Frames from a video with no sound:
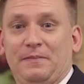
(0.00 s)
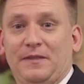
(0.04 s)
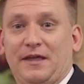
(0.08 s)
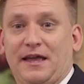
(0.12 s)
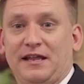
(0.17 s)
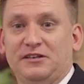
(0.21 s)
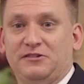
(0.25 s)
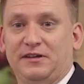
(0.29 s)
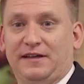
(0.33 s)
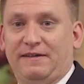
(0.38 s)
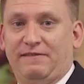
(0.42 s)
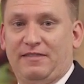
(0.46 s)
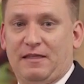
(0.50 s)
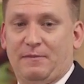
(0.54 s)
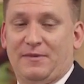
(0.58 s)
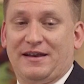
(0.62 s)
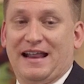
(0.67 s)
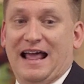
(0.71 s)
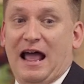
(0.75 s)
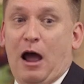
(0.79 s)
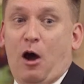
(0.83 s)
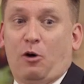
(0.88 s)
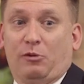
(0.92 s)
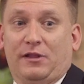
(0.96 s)
And so giving them
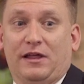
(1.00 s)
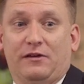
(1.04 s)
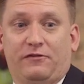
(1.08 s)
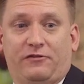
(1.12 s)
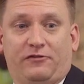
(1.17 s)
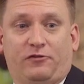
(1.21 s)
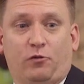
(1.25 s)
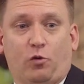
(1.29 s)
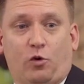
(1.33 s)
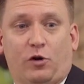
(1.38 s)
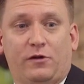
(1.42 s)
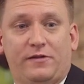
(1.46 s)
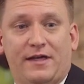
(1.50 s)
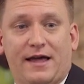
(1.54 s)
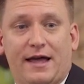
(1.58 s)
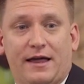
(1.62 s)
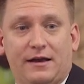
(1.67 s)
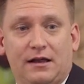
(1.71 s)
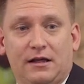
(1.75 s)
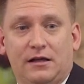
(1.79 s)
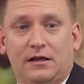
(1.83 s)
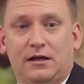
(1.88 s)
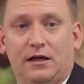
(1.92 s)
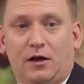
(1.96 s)
an outlet for
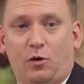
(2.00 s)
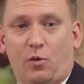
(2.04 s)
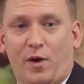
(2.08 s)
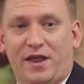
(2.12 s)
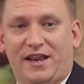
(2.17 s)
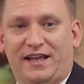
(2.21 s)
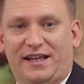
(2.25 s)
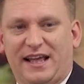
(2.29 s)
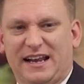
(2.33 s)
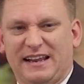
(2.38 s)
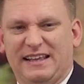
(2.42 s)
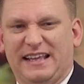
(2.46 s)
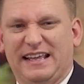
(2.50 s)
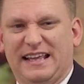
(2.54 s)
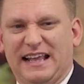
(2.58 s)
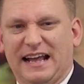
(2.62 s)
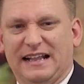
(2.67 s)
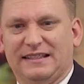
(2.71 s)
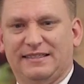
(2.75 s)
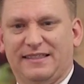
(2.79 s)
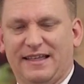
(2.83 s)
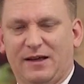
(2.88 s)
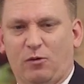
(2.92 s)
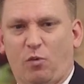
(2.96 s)
that, a way to kind of
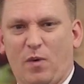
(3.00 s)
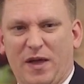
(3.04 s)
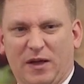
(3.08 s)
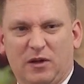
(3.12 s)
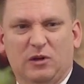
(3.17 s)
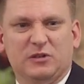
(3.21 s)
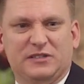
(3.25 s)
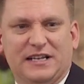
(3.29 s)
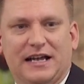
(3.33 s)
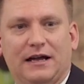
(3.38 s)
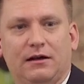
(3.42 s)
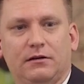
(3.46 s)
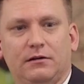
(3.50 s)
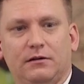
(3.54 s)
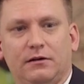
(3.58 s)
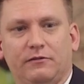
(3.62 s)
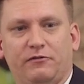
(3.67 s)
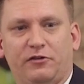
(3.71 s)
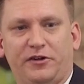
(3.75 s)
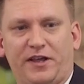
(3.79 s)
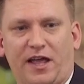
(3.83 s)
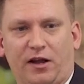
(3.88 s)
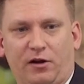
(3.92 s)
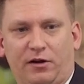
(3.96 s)
get the wiggles out
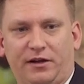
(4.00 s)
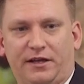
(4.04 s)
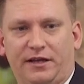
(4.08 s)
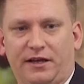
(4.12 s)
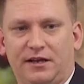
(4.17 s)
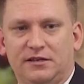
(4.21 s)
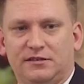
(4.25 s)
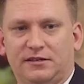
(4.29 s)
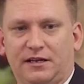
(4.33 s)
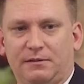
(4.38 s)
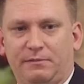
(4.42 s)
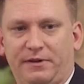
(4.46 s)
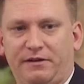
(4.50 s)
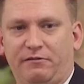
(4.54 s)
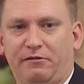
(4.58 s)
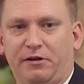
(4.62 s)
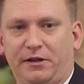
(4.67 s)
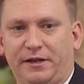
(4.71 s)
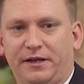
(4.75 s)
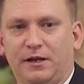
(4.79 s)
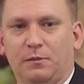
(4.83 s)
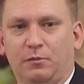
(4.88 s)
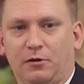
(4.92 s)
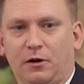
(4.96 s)
for younger kids can be
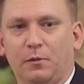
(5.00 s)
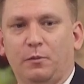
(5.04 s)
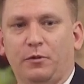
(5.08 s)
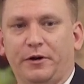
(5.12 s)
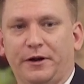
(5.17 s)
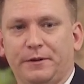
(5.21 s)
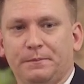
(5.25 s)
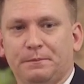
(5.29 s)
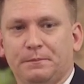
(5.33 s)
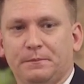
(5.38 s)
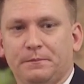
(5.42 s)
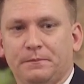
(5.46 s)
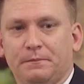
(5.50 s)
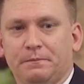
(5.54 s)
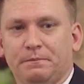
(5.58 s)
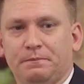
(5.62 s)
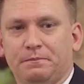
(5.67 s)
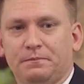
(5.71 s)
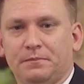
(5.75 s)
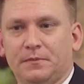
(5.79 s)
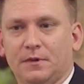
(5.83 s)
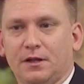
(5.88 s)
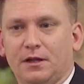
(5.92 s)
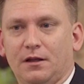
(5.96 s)
really appropriate.
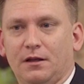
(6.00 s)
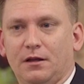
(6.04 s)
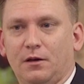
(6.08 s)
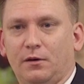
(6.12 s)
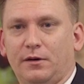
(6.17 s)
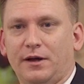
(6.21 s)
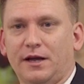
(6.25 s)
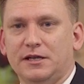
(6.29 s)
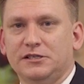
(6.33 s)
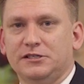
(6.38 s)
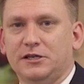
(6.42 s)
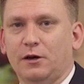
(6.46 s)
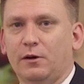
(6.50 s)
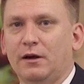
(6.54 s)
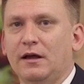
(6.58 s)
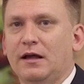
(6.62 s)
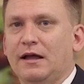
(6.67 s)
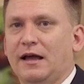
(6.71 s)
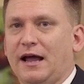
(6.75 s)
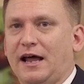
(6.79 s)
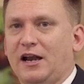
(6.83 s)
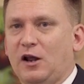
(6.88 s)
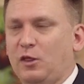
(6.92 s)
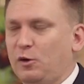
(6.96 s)
Okay, so
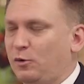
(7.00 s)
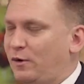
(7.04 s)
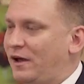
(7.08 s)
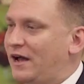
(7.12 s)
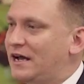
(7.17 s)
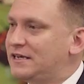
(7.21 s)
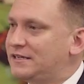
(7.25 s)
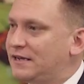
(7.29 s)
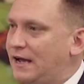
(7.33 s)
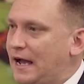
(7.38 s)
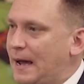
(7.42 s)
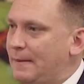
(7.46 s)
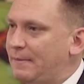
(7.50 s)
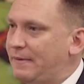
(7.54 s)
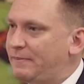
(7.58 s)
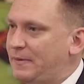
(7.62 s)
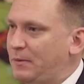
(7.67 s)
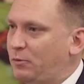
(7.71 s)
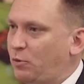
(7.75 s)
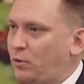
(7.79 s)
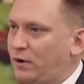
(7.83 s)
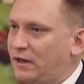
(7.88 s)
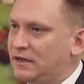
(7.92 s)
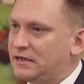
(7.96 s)
I know that we're out of time. If
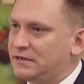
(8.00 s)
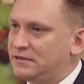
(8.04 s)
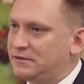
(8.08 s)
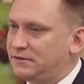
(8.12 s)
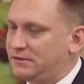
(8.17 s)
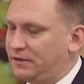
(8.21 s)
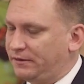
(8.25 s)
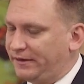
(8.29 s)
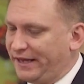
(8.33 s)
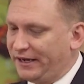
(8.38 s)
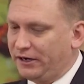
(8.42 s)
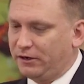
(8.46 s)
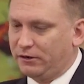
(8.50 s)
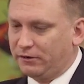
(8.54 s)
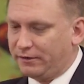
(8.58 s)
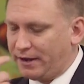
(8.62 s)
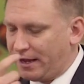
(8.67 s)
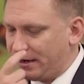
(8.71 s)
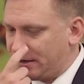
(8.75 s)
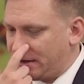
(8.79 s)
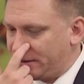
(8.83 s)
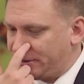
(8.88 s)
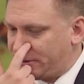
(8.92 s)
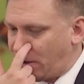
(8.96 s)
people want to linger
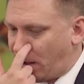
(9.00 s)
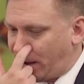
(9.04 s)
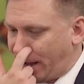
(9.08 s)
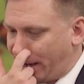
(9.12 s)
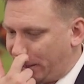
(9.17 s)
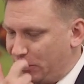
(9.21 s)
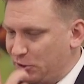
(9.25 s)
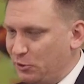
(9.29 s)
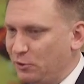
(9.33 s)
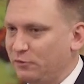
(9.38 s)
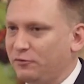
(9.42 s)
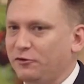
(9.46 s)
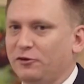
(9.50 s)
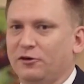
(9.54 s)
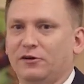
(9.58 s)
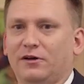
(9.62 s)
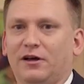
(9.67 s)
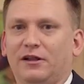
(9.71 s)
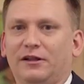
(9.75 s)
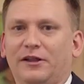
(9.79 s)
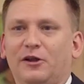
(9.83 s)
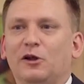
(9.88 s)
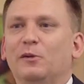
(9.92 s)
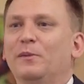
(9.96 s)
and talk, I can do it for
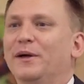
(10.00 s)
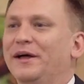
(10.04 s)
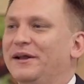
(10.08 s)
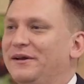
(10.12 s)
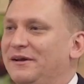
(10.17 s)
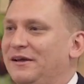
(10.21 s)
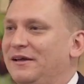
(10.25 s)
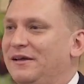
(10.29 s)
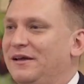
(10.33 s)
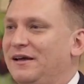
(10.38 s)
a little bit.